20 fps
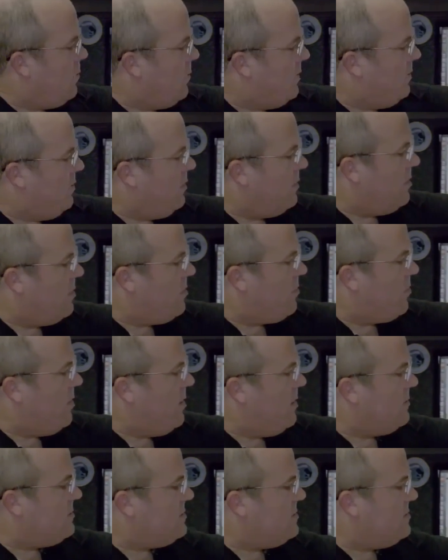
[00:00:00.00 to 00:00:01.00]
And we look
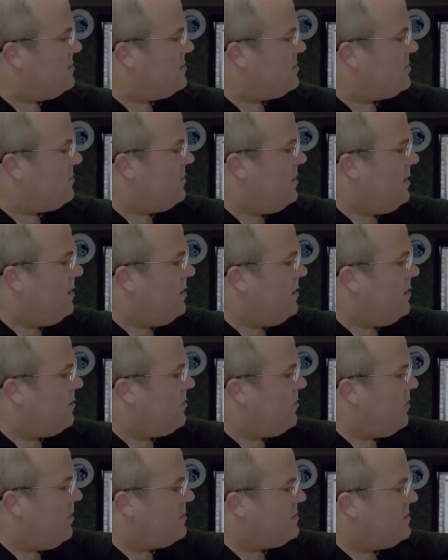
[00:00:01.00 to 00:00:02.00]
across the street
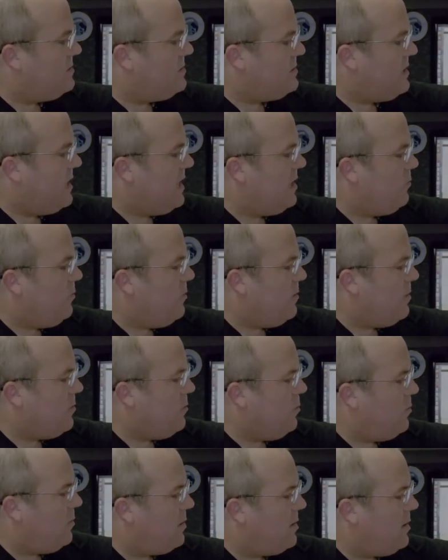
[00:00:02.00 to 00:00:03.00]
and across the
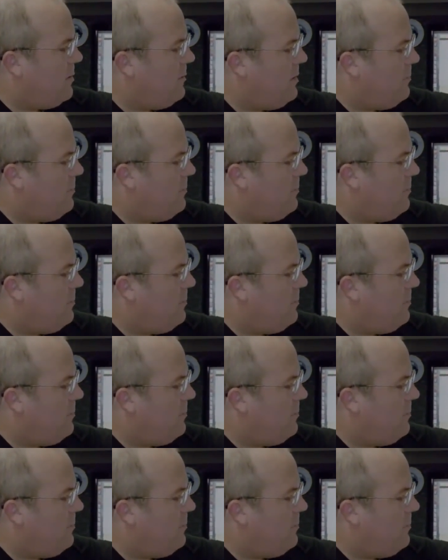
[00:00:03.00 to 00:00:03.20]
sidewalk, we're